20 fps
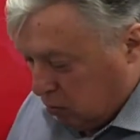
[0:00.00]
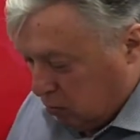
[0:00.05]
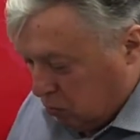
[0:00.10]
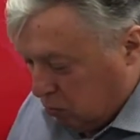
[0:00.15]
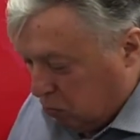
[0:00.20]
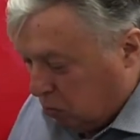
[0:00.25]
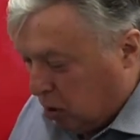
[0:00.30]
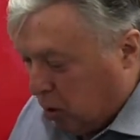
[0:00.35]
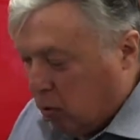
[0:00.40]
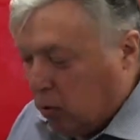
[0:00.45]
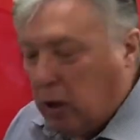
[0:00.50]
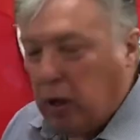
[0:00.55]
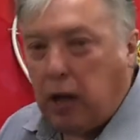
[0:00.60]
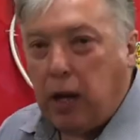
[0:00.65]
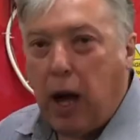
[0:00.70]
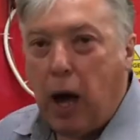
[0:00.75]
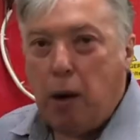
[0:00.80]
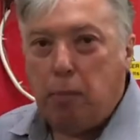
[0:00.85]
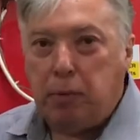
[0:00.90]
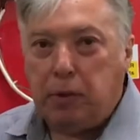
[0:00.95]
you know, it
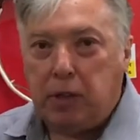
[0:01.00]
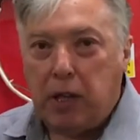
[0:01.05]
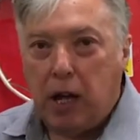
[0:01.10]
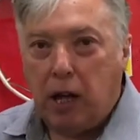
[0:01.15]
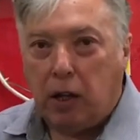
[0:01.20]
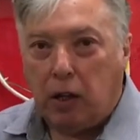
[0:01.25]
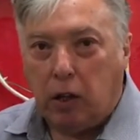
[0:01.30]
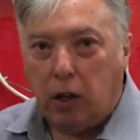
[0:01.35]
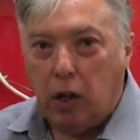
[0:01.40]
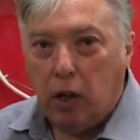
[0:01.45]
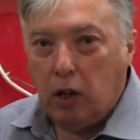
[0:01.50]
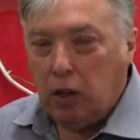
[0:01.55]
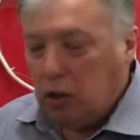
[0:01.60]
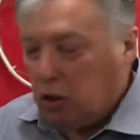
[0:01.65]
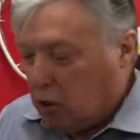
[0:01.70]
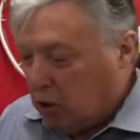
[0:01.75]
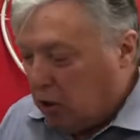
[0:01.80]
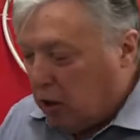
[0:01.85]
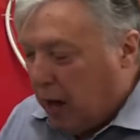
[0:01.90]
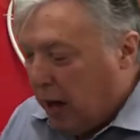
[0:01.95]
can't be done.
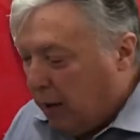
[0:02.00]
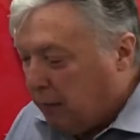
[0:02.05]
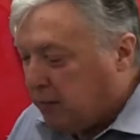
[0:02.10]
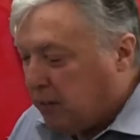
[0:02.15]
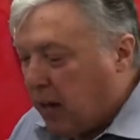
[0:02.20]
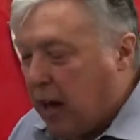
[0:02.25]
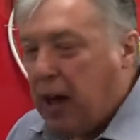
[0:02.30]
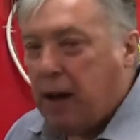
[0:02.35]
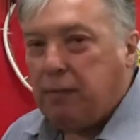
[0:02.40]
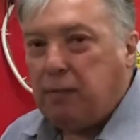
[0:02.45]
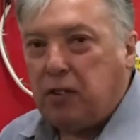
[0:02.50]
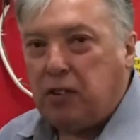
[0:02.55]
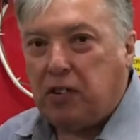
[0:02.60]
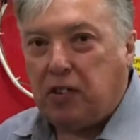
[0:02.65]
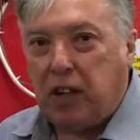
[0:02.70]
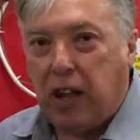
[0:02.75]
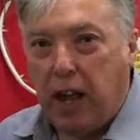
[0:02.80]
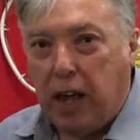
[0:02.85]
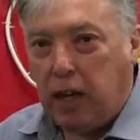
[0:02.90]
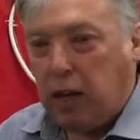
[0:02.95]
You're going to have a
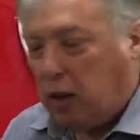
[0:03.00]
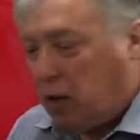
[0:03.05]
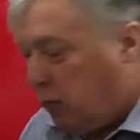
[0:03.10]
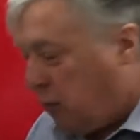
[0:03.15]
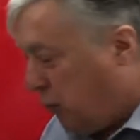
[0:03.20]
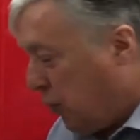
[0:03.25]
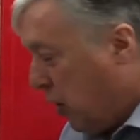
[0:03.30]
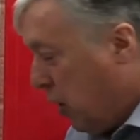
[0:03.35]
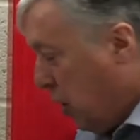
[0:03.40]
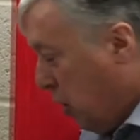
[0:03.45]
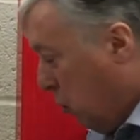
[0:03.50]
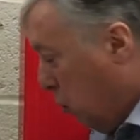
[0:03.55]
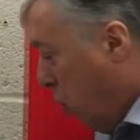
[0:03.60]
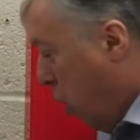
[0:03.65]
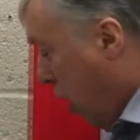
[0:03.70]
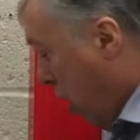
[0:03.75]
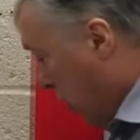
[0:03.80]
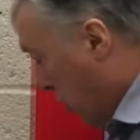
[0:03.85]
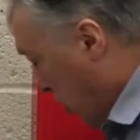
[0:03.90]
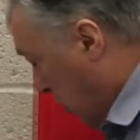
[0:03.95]
slave
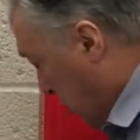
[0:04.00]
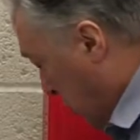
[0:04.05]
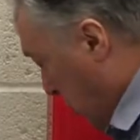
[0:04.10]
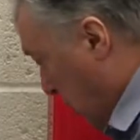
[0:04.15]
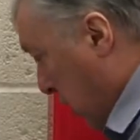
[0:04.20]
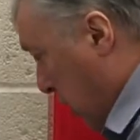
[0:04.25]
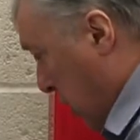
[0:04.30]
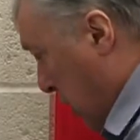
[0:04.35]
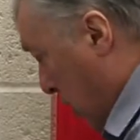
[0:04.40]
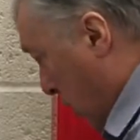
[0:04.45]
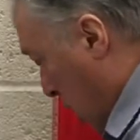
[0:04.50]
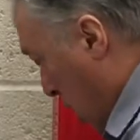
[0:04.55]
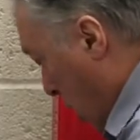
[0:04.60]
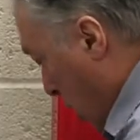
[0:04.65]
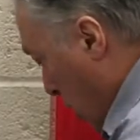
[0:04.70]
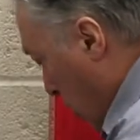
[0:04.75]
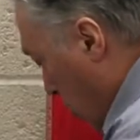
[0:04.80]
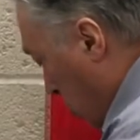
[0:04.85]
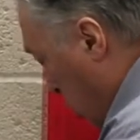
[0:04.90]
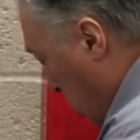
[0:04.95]
wiring centre,
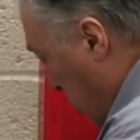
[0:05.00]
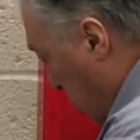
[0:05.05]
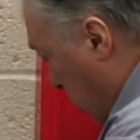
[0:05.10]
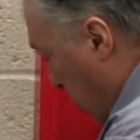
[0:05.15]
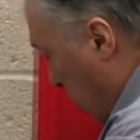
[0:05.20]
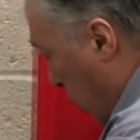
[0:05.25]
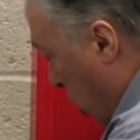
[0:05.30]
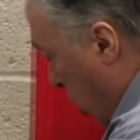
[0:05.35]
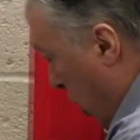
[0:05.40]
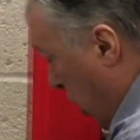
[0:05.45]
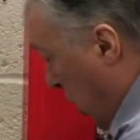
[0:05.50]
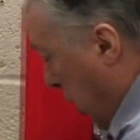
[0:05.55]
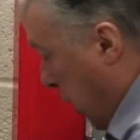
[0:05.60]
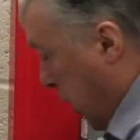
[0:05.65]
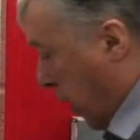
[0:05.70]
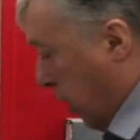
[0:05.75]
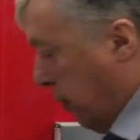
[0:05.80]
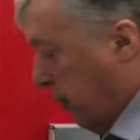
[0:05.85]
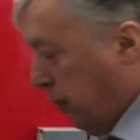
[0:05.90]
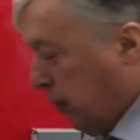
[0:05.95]
which we've got
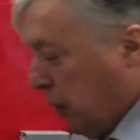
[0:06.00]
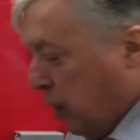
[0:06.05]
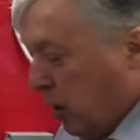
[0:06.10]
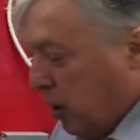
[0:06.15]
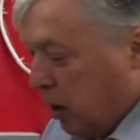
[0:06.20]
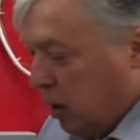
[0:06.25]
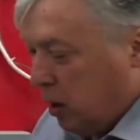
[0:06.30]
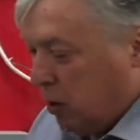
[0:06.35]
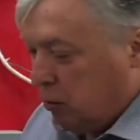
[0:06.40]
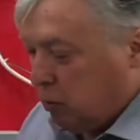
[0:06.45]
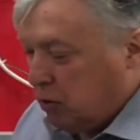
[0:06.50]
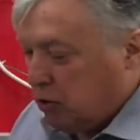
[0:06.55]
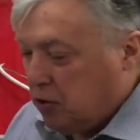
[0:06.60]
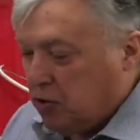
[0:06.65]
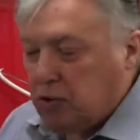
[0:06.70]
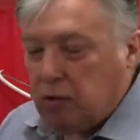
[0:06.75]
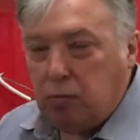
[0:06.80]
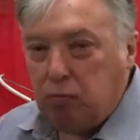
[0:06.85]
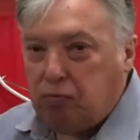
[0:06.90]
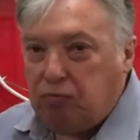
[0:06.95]
here, which
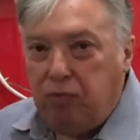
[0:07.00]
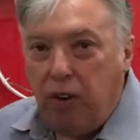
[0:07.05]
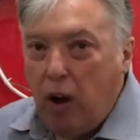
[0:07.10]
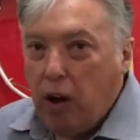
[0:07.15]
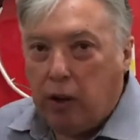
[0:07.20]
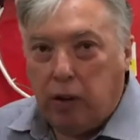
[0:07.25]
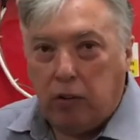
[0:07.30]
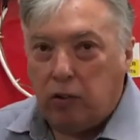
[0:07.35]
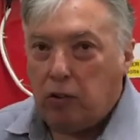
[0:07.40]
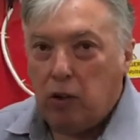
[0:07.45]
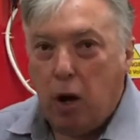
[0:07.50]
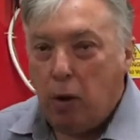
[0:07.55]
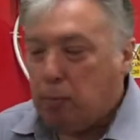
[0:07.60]
is fine. It's not a